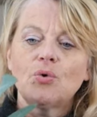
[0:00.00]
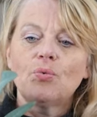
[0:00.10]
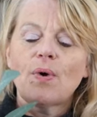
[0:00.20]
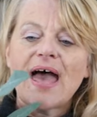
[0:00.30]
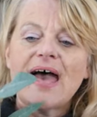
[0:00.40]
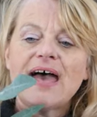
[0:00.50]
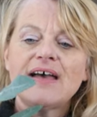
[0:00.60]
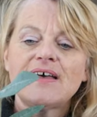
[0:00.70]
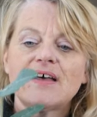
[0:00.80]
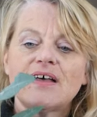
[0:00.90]

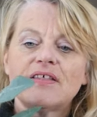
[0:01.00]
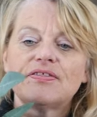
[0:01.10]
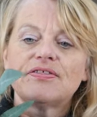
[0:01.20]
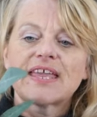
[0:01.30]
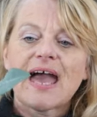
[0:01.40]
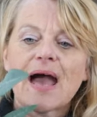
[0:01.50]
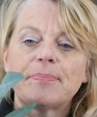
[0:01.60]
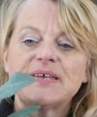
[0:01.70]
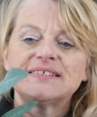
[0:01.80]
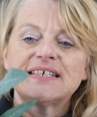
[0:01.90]
where the
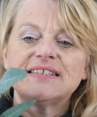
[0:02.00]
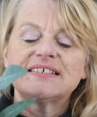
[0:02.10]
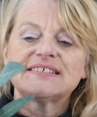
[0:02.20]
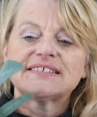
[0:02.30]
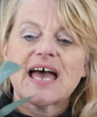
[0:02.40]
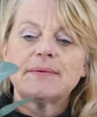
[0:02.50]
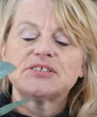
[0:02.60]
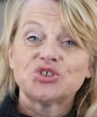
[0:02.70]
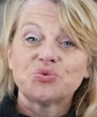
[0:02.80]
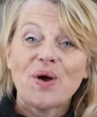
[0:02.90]
gap is in the stem.
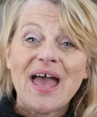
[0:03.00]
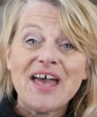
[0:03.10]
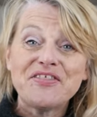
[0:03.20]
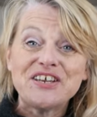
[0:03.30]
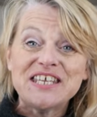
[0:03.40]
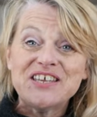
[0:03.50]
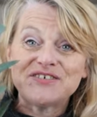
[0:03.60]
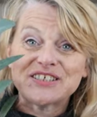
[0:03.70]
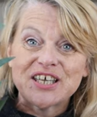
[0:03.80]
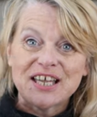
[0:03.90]
So where the
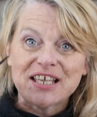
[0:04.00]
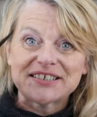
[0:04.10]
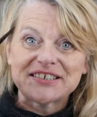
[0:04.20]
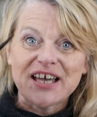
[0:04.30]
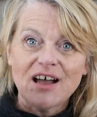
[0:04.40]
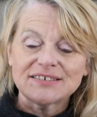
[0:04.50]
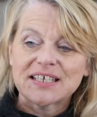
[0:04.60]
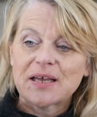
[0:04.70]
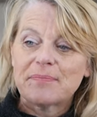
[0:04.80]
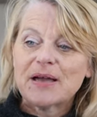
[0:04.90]
leaves start
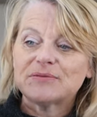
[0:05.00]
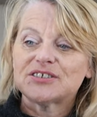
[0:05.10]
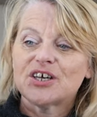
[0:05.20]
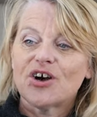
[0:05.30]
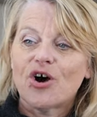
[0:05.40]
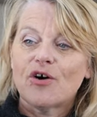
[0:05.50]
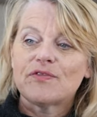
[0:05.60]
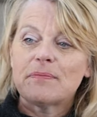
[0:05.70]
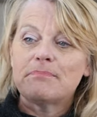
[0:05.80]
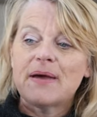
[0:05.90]
to come out
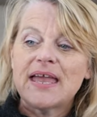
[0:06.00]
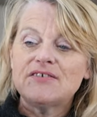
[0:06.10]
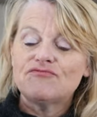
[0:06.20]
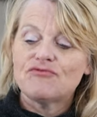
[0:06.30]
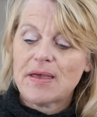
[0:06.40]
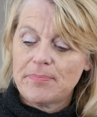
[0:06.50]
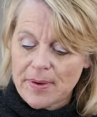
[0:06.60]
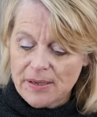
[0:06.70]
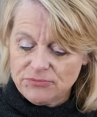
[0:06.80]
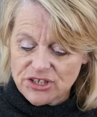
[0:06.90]
of the main rib,
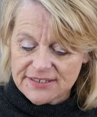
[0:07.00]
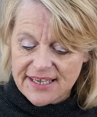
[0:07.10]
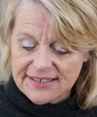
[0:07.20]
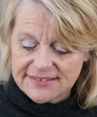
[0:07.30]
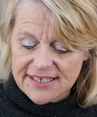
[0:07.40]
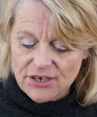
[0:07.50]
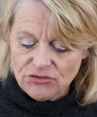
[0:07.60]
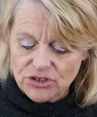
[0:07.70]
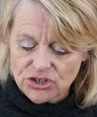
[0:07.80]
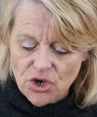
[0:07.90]
I'm just cutting it on
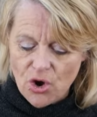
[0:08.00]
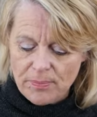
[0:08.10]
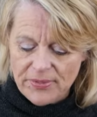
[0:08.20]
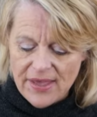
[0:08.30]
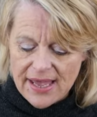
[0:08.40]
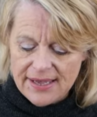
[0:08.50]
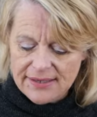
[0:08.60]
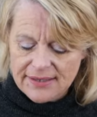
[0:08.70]
the top there.